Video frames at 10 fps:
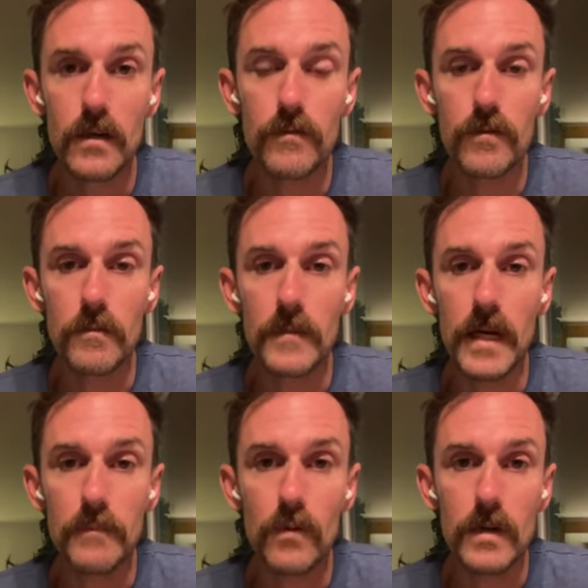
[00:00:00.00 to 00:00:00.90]
from
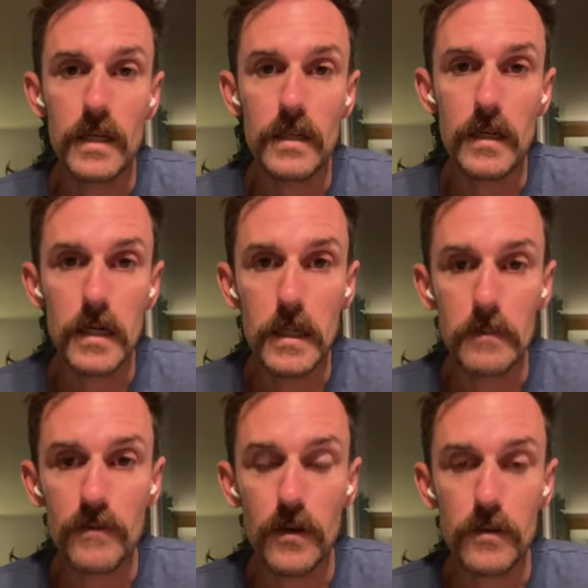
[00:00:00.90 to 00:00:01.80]
that point.
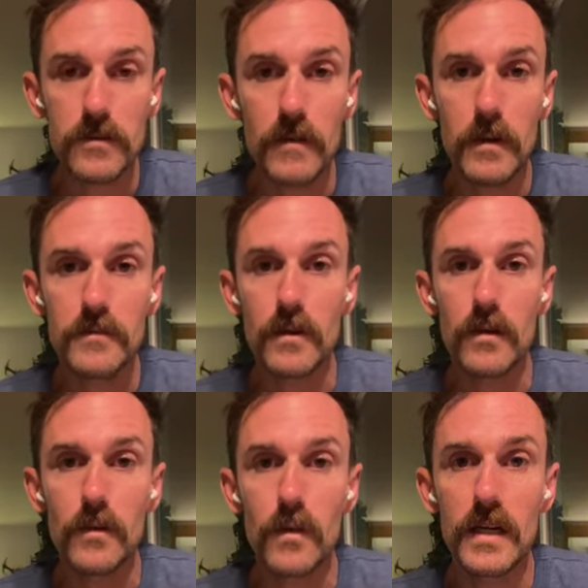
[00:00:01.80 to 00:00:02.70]
Um, if other stuff comes
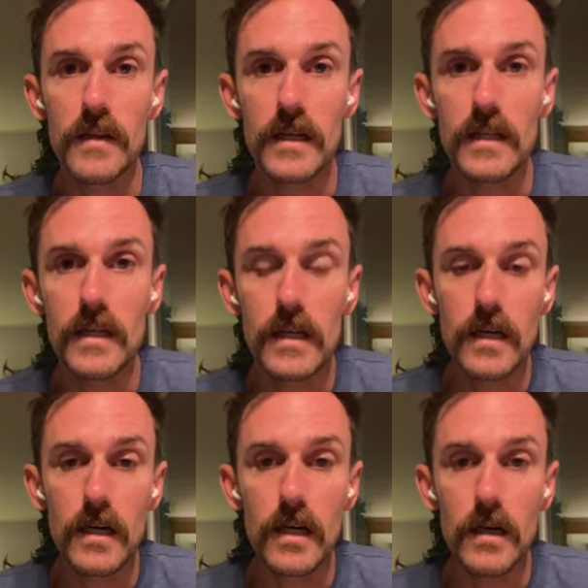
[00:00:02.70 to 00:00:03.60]
along the way that
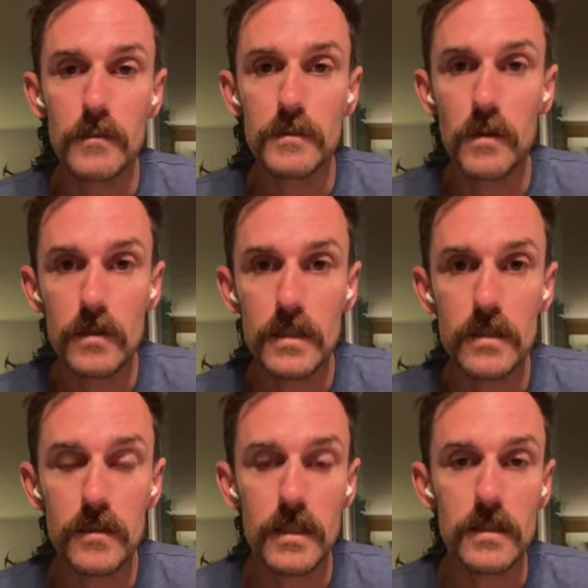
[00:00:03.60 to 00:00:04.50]
um, is pulling
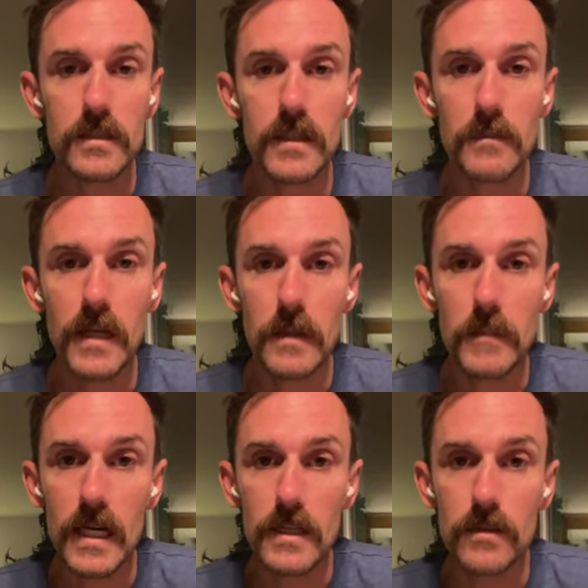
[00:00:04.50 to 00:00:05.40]
you, then keep that in mind.